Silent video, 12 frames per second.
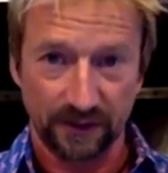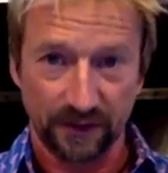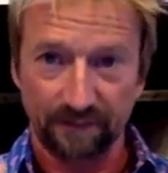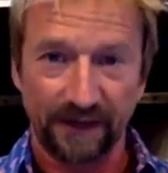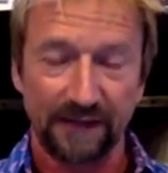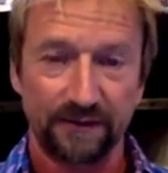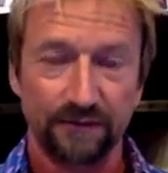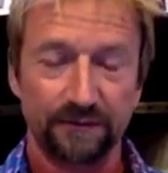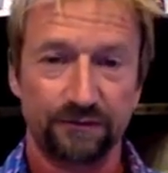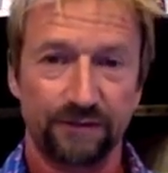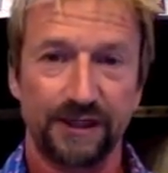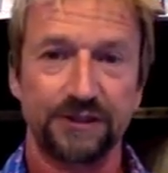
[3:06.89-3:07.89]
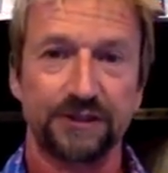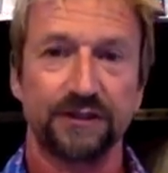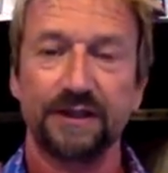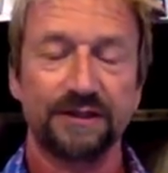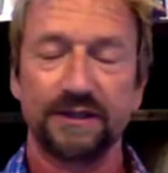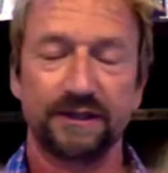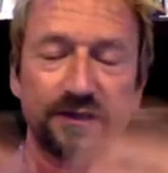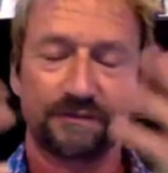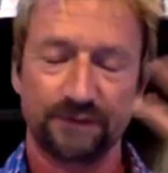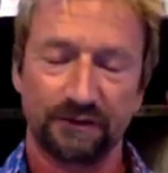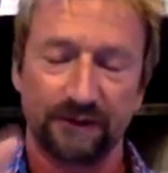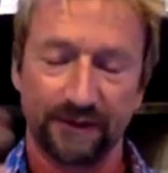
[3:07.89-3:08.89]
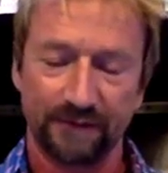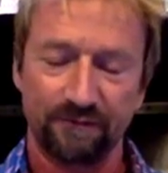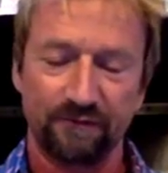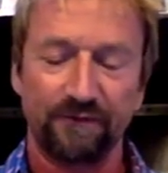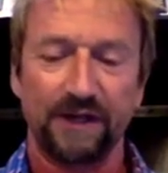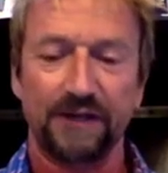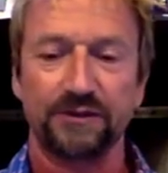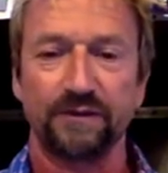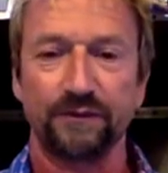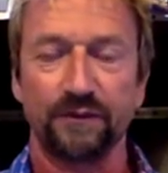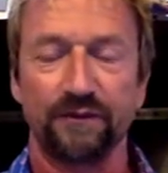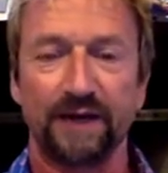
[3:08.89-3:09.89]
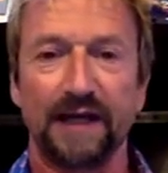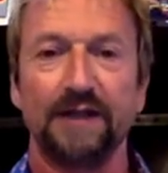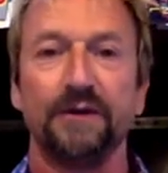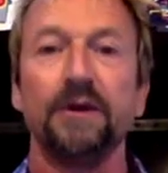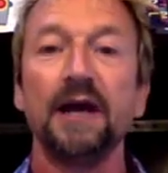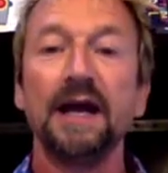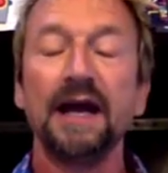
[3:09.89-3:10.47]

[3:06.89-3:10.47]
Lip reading: a value creation, is the reflection of your value,